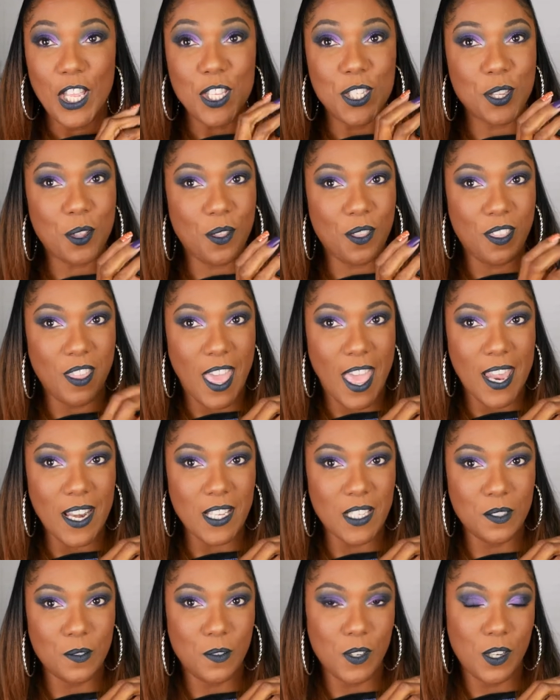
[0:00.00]
So that
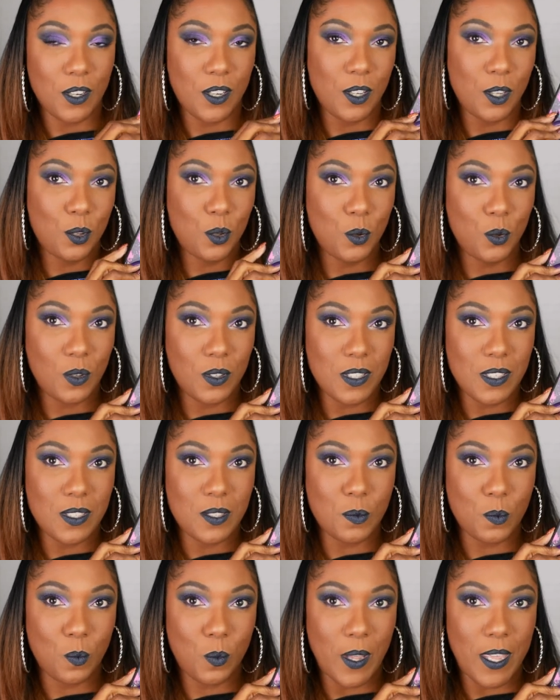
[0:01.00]
is very cool
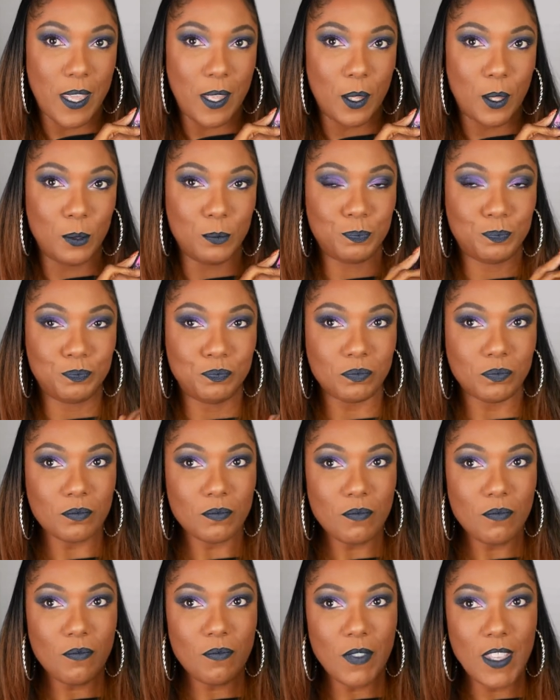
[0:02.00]
as well.
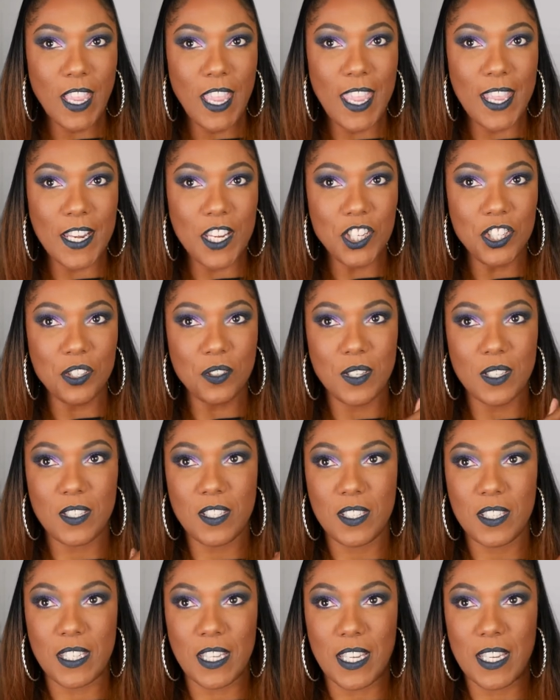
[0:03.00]
And as you can
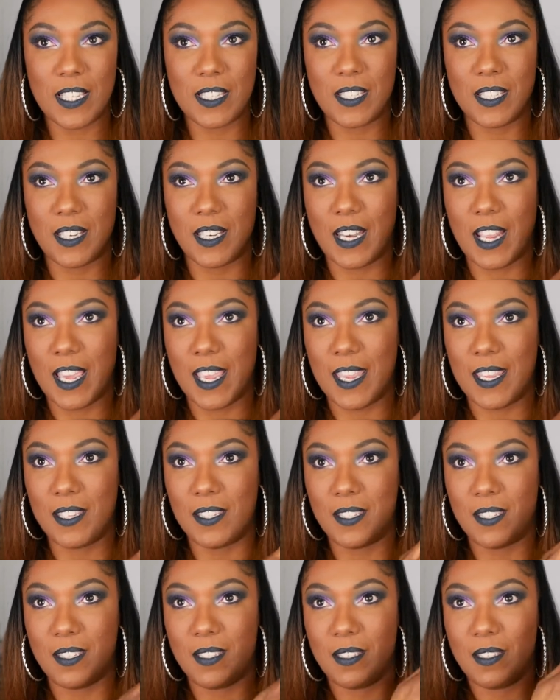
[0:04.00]
see, it's a
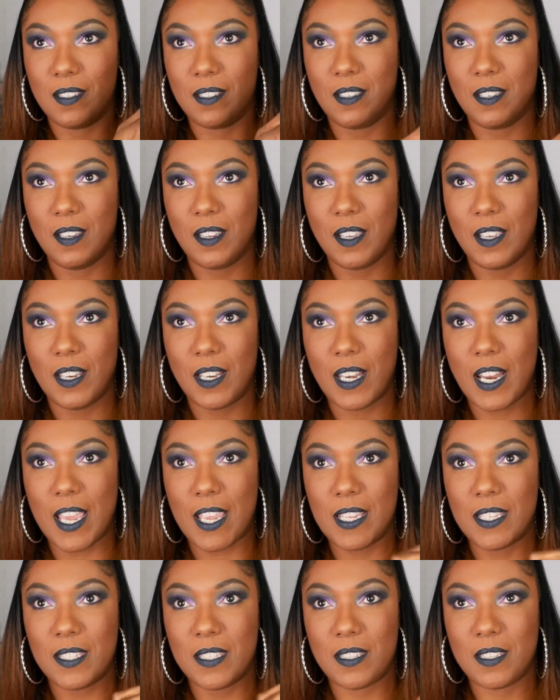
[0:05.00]
nice,
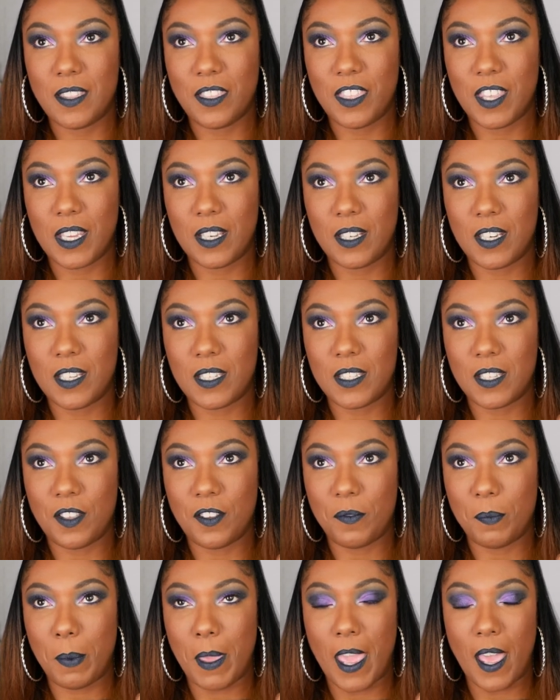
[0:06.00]
nice thickness
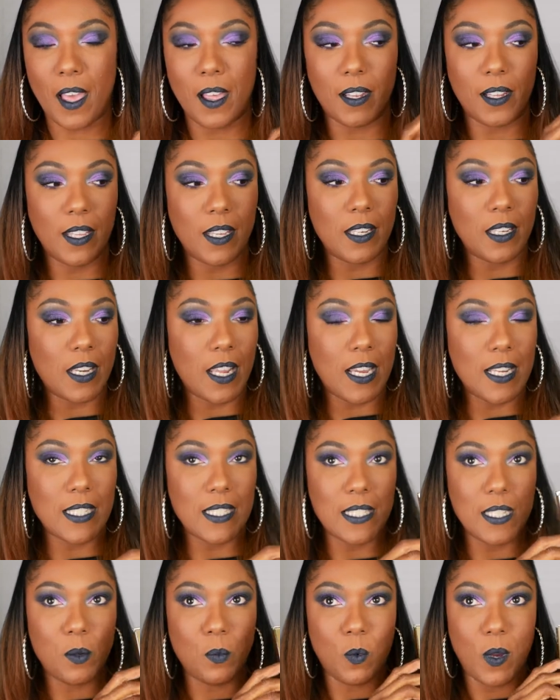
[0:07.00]
of palette,
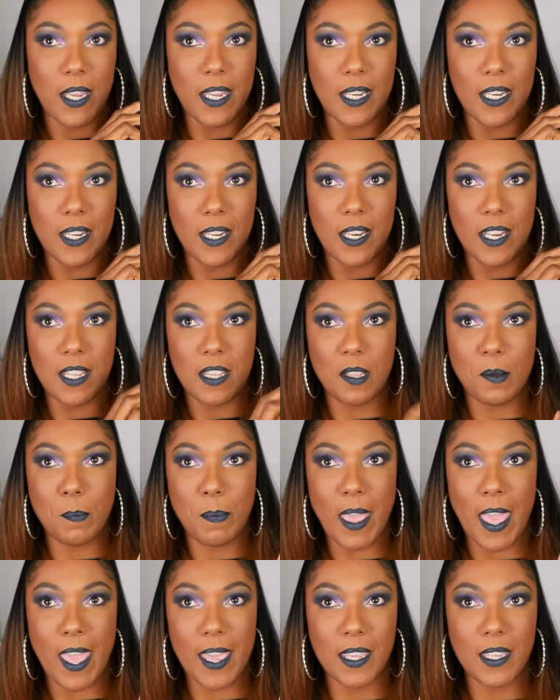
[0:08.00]
nicely weighted. And the
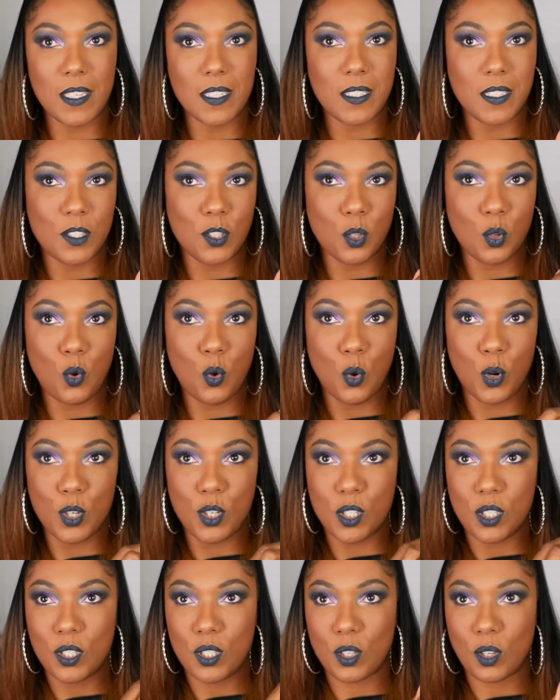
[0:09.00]
back is this
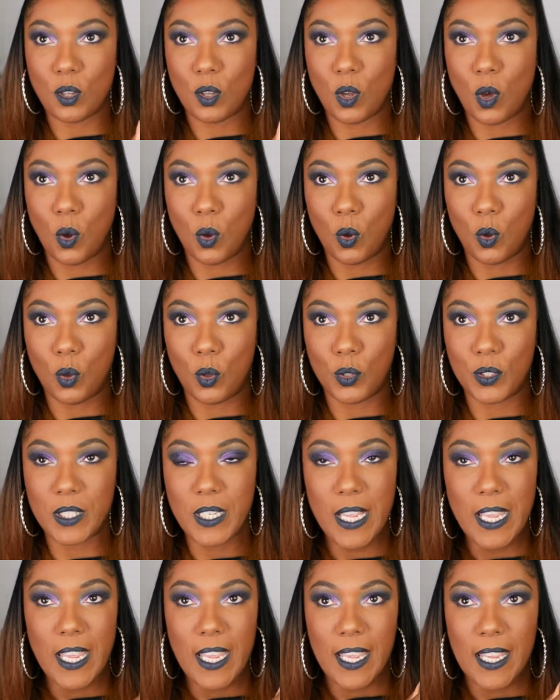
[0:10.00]
gorgeous gold.
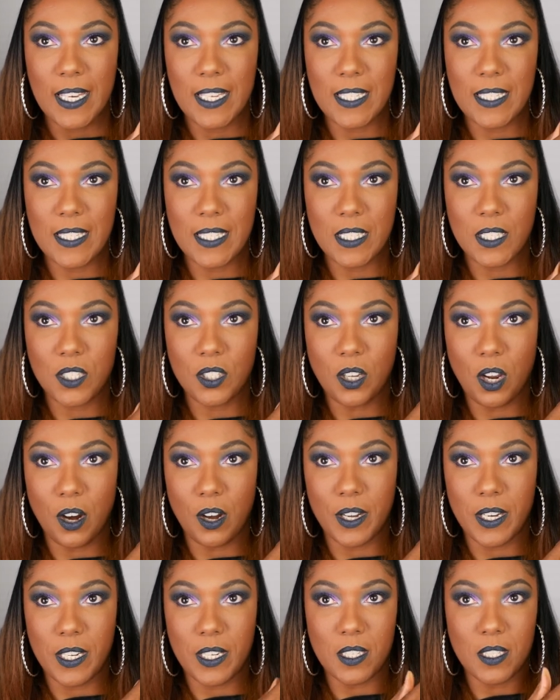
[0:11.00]
And it says
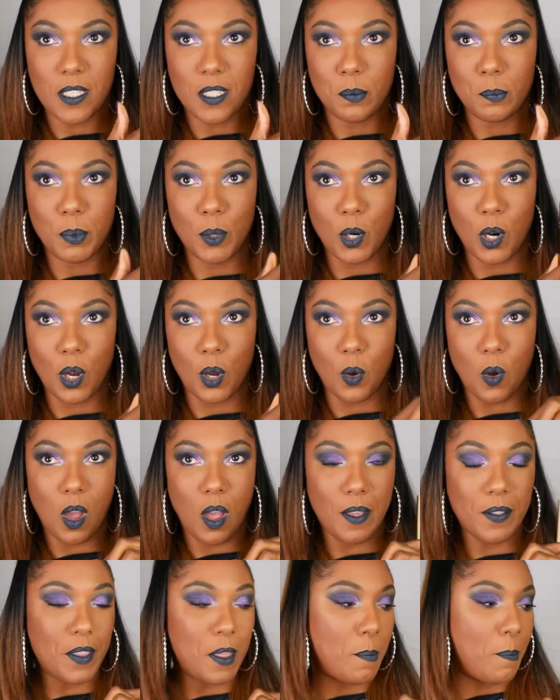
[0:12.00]
Tartiest Pro
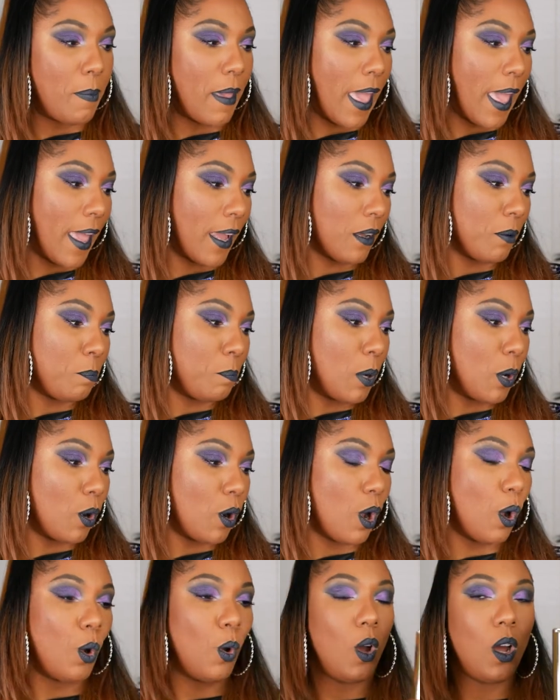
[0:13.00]
on the back,
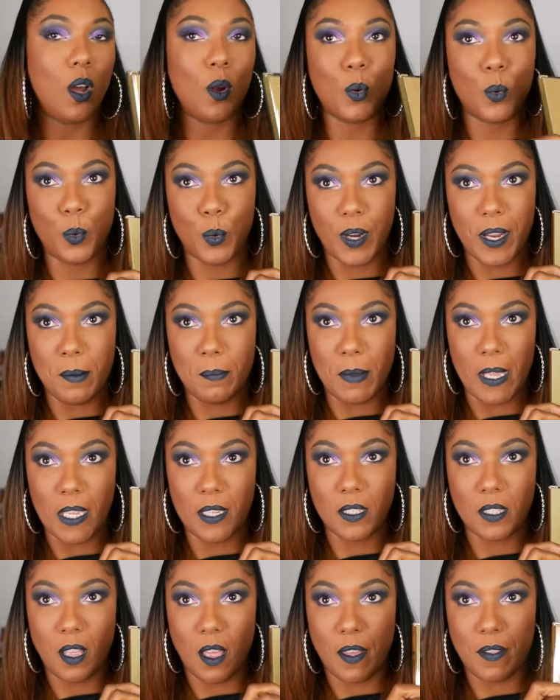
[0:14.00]
Pro
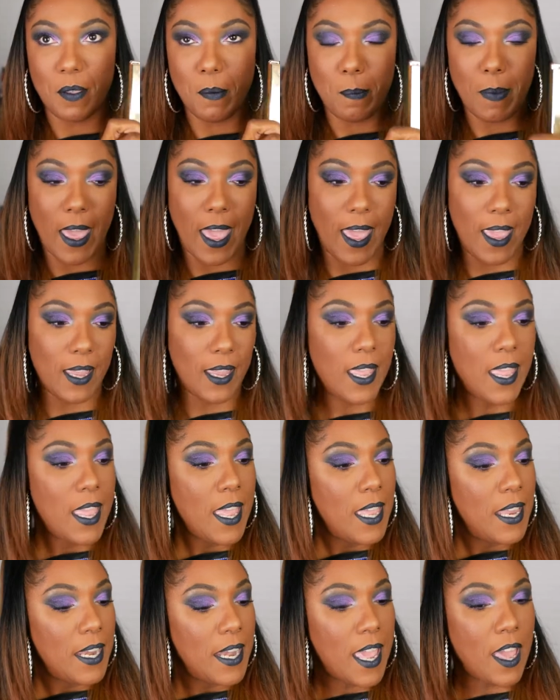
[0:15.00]
Remix on the back.
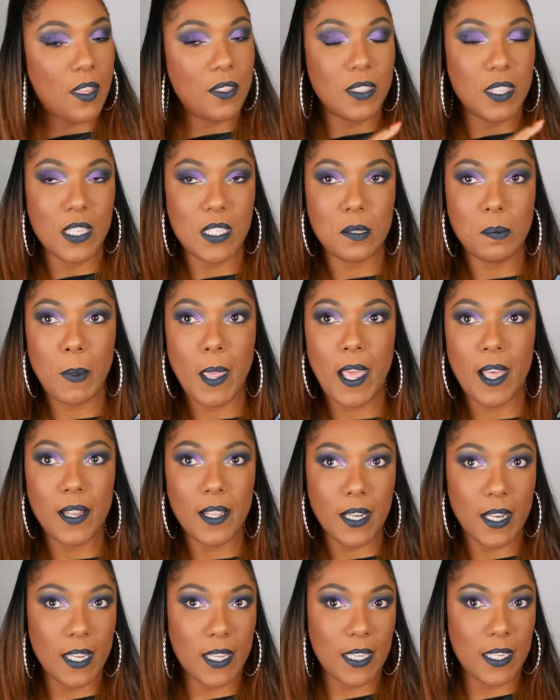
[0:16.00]
Now this
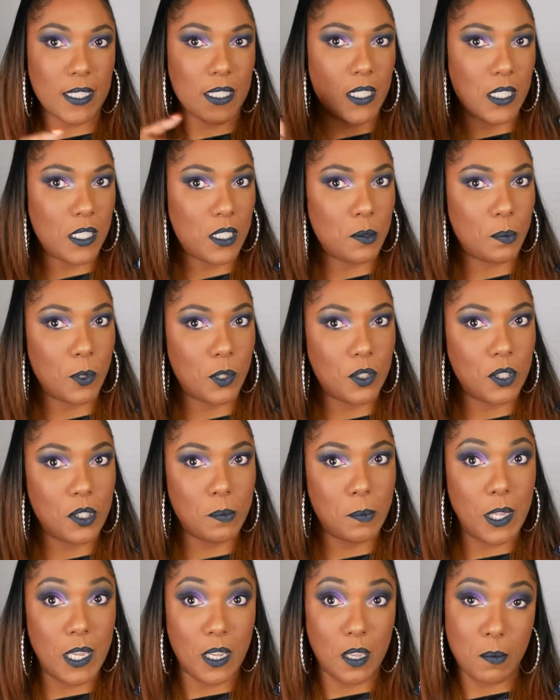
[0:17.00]
palette, I guess, is supposed
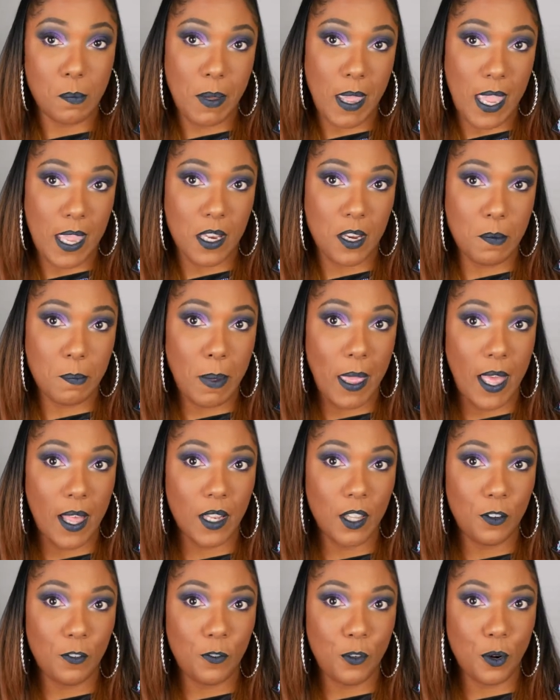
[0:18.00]
to be a companion
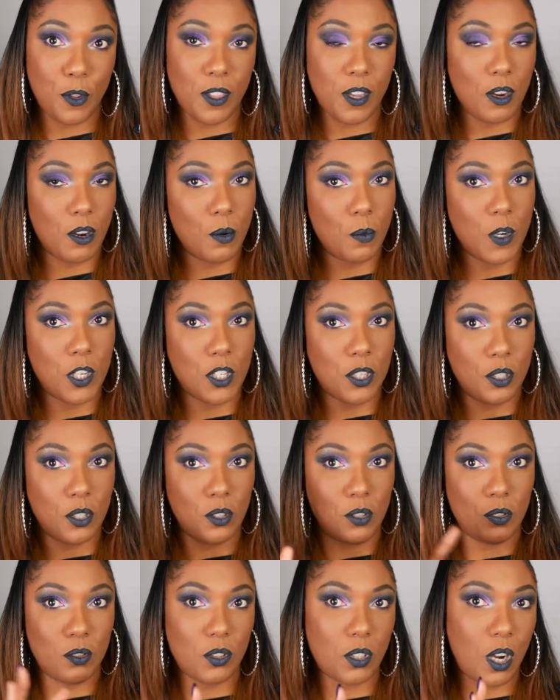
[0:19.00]
palette for the
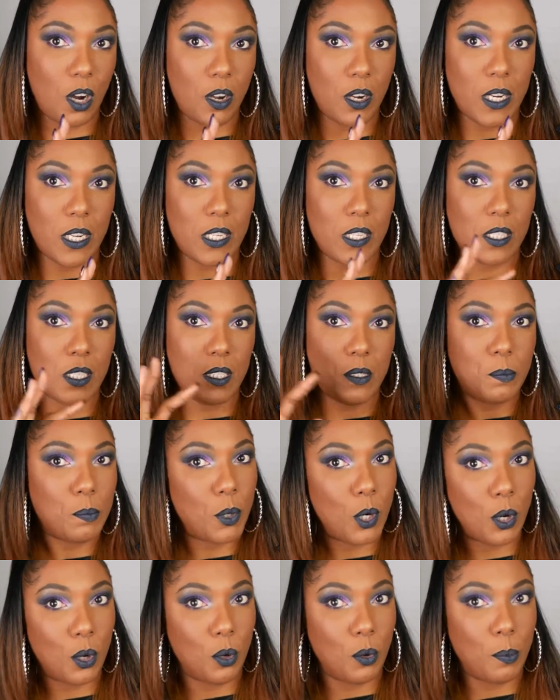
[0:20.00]
original Tartiest
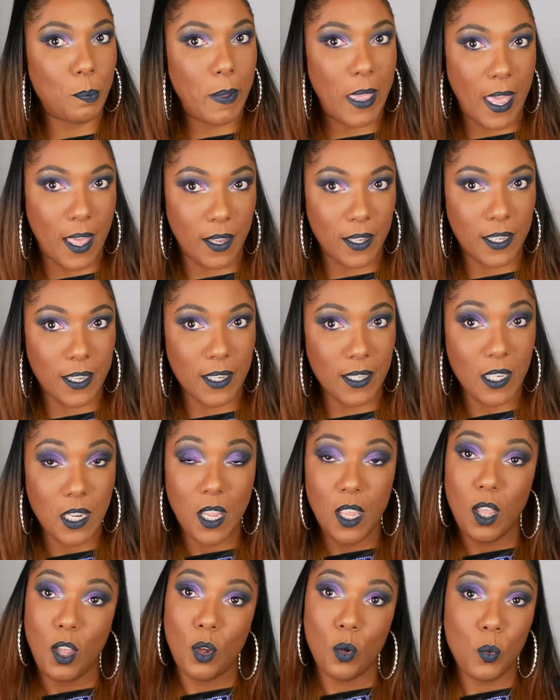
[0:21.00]
Pro palette,
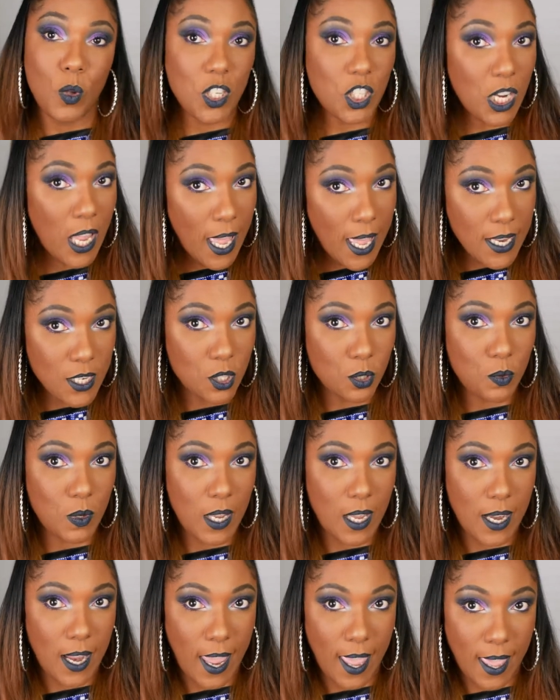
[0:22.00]
which I do
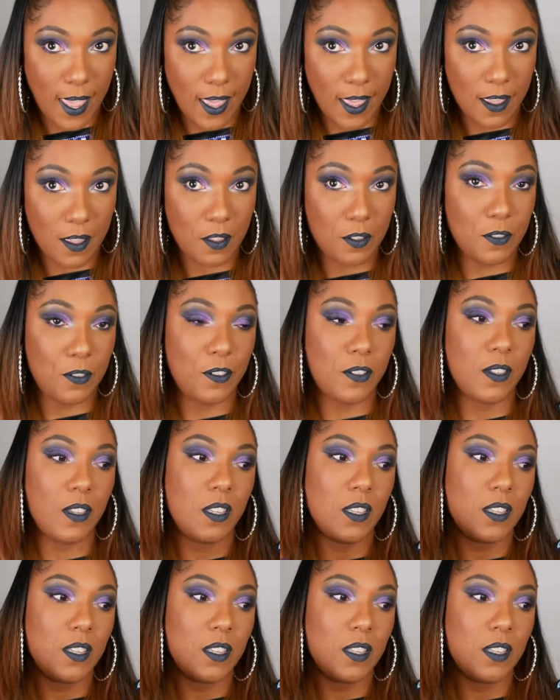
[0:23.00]
not have